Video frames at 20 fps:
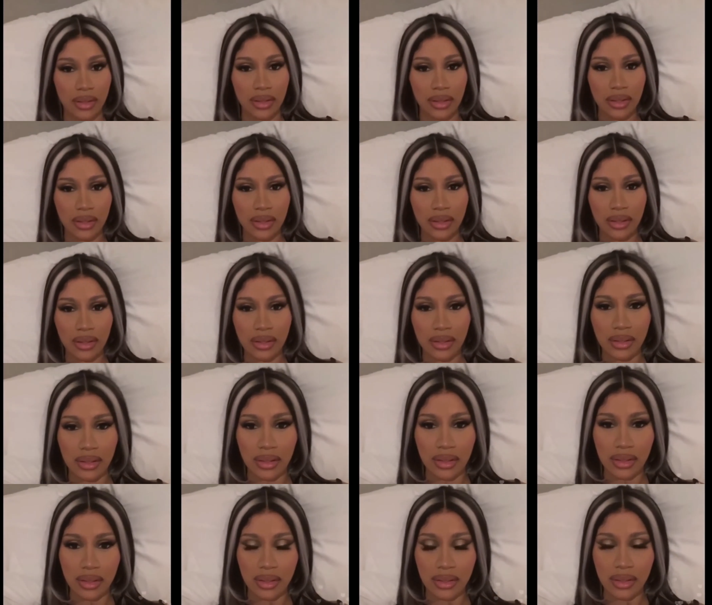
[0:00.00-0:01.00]

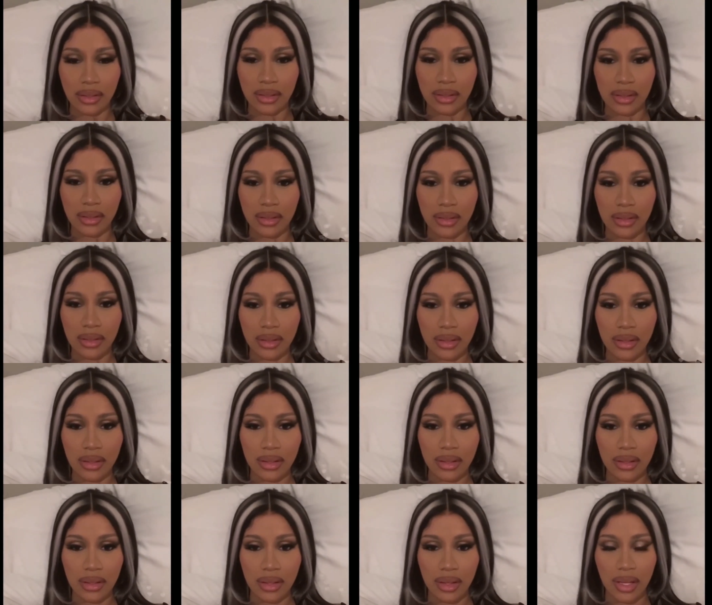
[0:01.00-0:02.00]

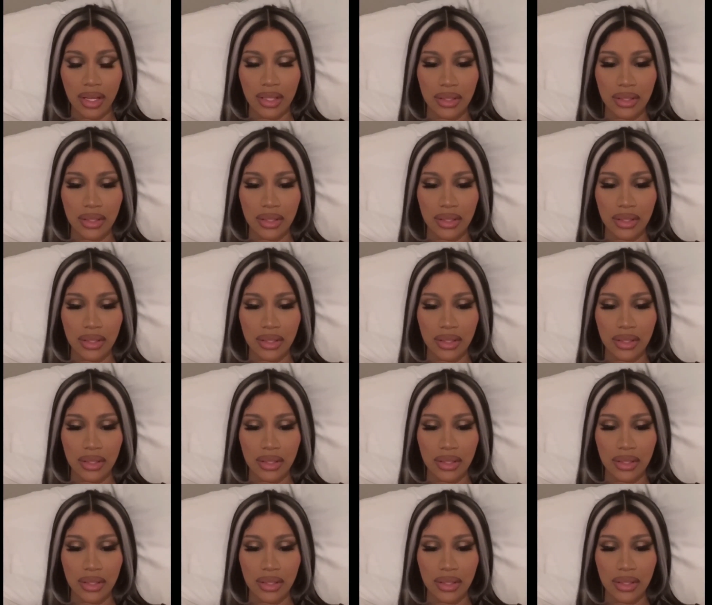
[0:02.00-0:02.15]
No one is speaking in this clip.